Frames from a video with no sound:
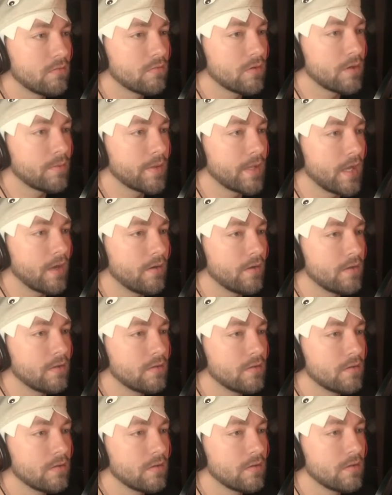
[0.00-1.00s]
Where are we going?
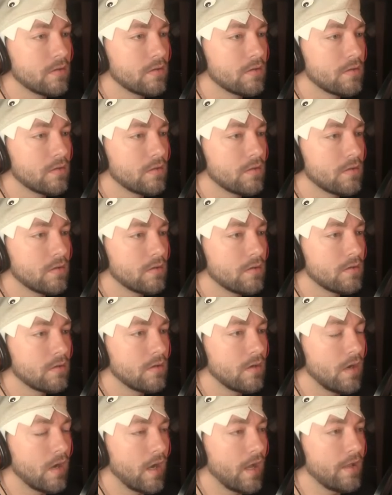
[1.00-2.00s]

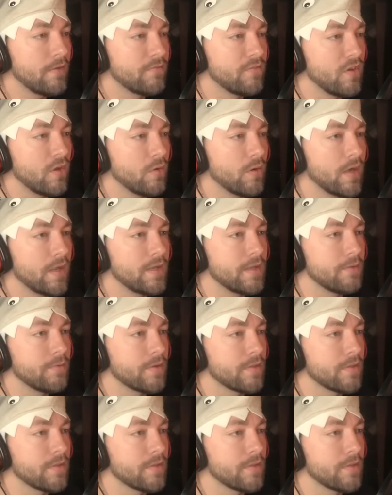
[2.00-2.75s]
I have no idea